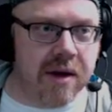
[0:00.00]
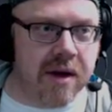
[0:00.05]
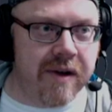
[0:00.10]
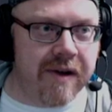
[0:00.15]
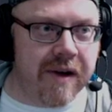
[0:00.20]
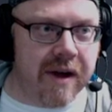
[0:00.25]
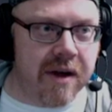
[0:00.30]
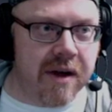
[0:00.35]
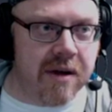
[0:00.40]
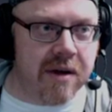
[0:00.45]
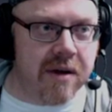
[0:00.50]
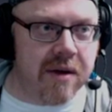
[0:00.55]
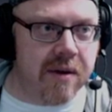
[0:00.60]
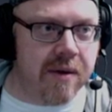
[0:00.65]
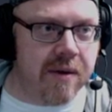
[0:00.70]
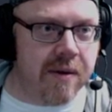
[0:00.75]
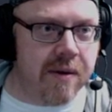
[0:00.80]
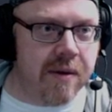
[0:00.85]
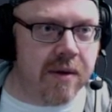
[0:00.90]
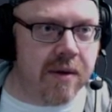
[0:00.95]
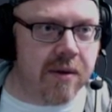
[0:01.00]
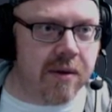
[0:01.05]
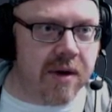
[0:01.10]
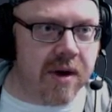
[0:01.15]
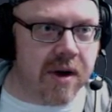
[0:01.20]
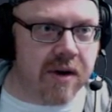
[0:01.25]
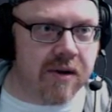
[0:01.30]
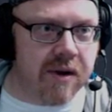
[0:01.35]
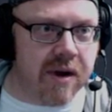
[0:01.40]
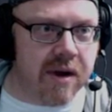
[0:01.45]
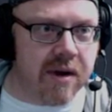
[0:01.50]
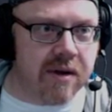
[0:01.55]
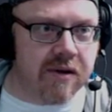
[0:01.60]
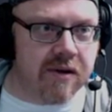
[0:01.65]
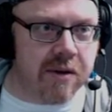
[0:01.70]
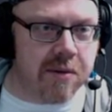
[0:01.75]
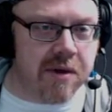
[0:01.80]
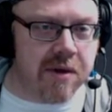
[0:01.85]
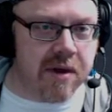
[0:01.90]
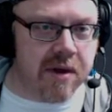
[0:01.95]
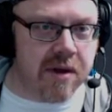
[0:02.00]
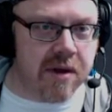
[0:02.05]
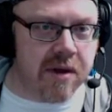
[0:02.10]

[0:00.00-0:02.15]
all right, I'm going to create a script.